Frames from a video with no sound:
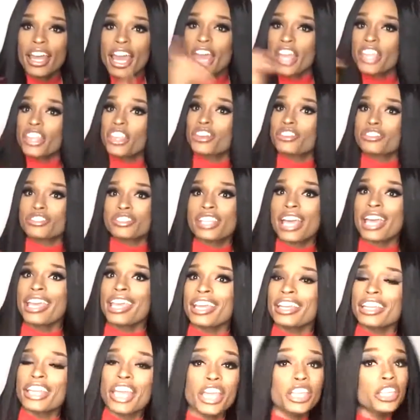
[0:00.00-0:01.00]
and you're
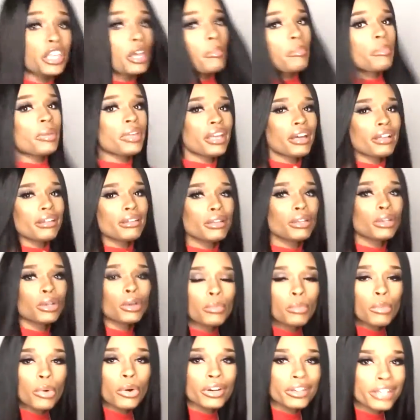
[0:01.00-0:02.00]
saying, can you be a
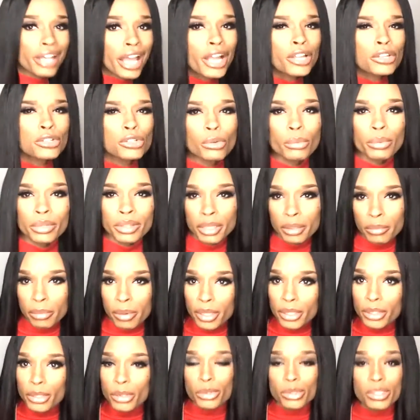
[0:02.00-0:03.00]
little more natural with the
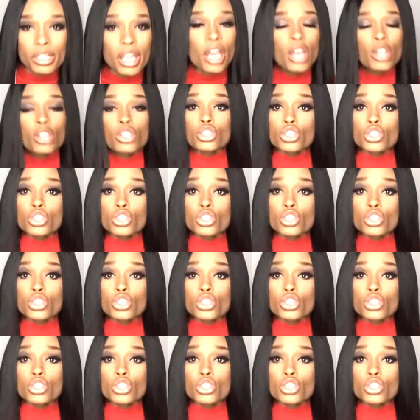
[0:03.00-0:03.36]
bundles?